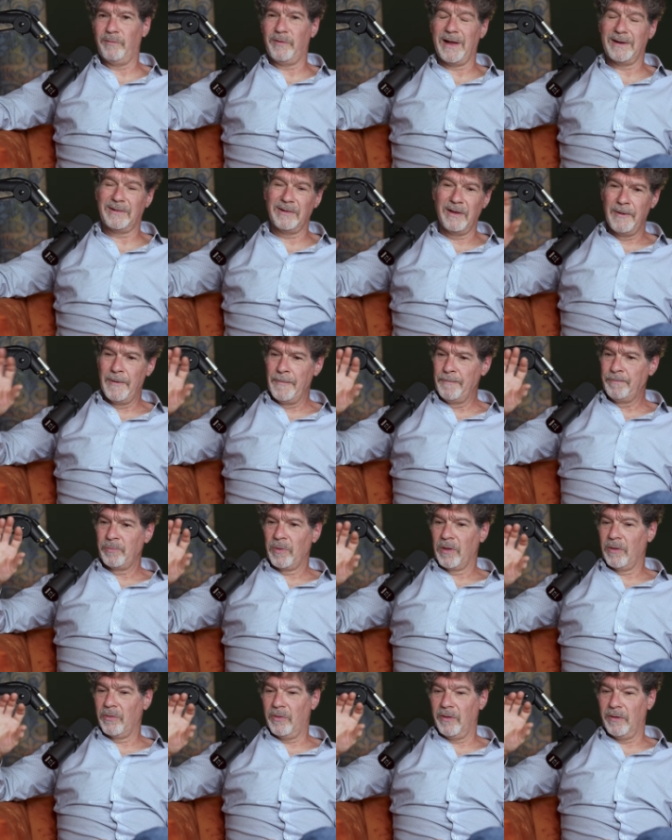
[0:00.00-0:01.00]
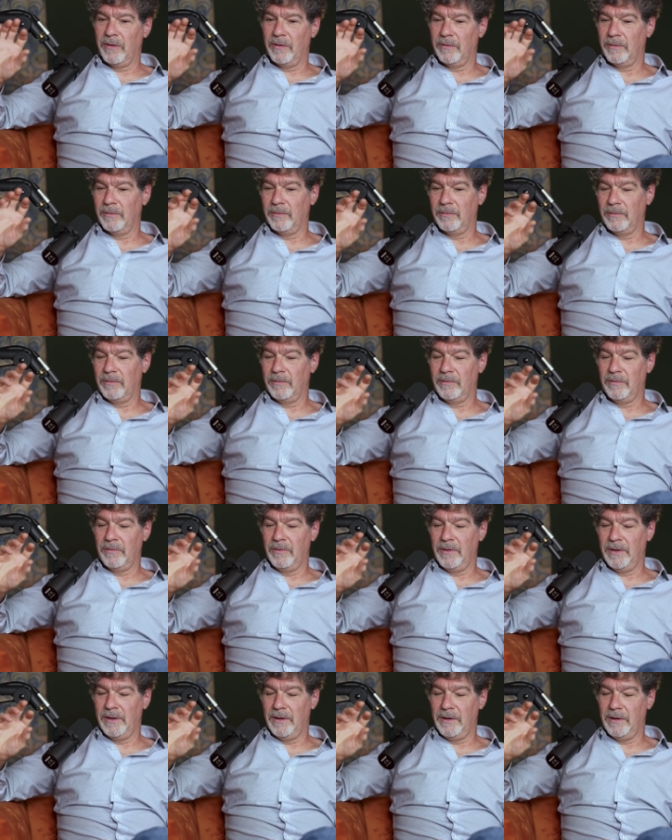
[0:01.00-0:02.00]
In mm-hmm. fact, the
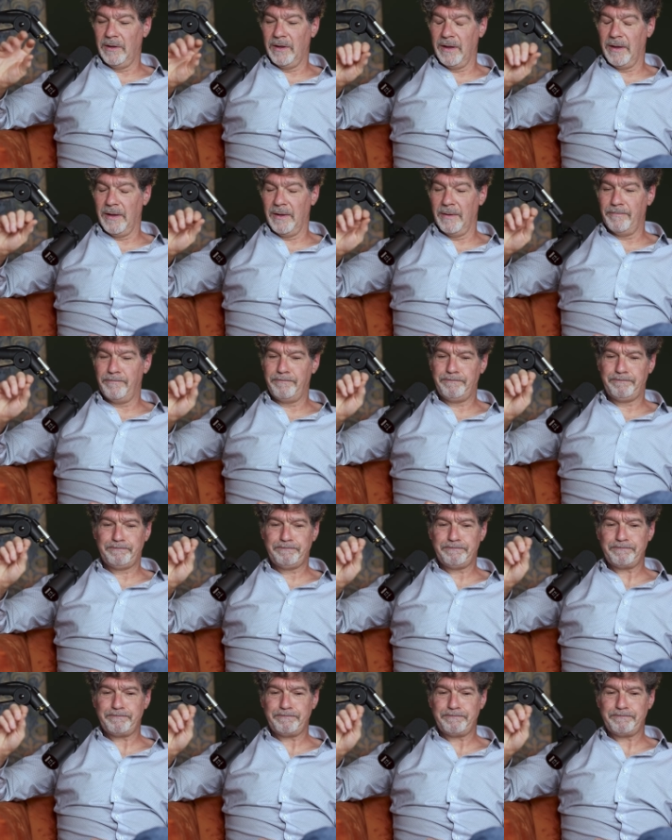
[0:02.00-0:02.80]
the um,